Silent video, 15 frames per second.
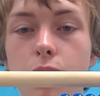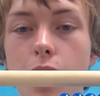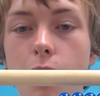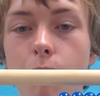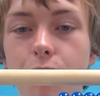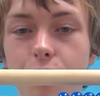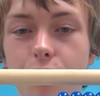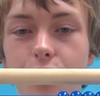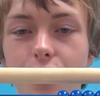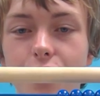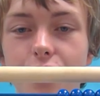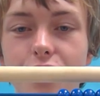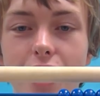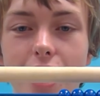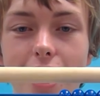problems for you
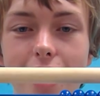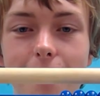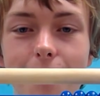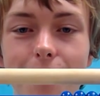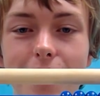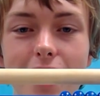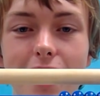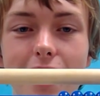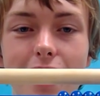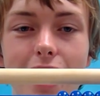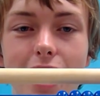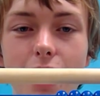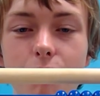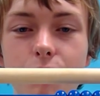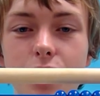to try.
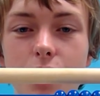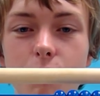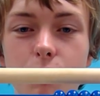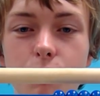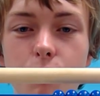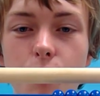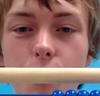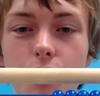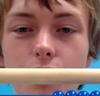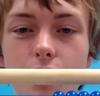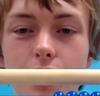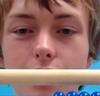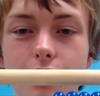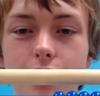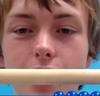I'm James
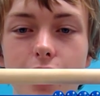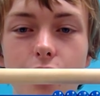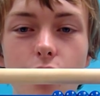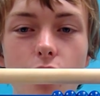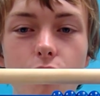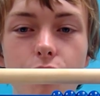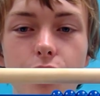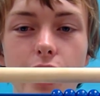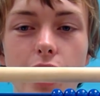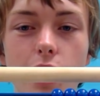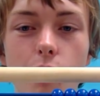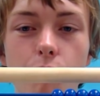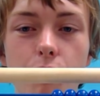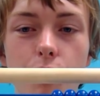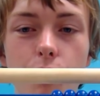Porter, signing off for
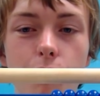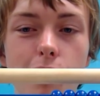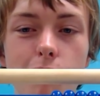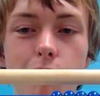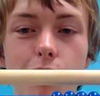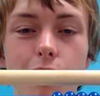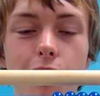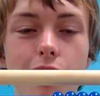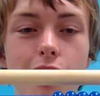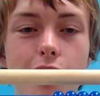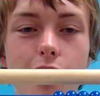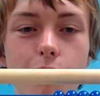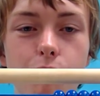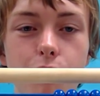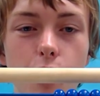now, but remember,
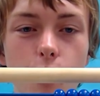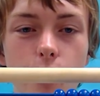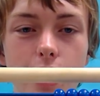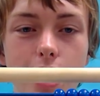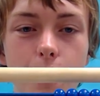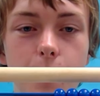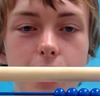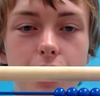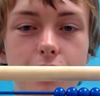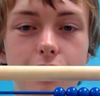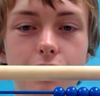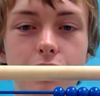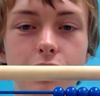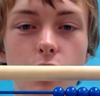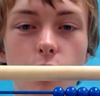a broken abacus
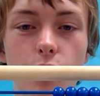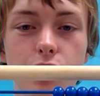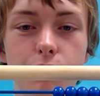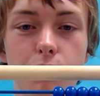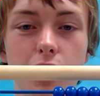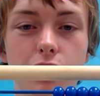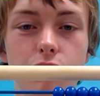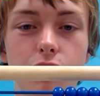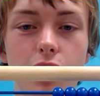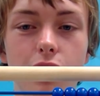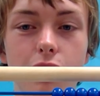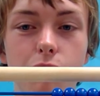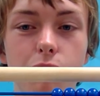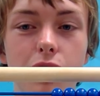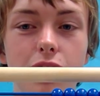is no one's best
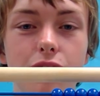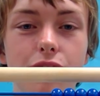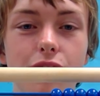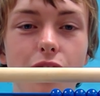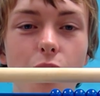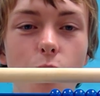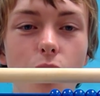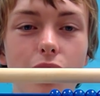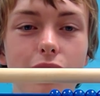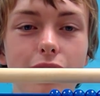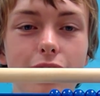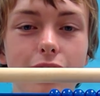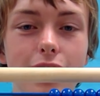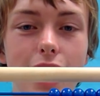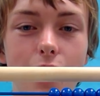friend because no one
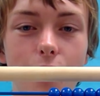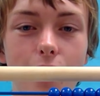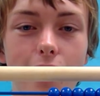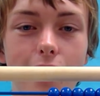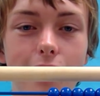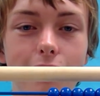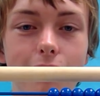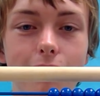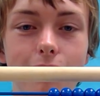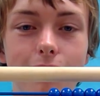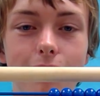can count on it.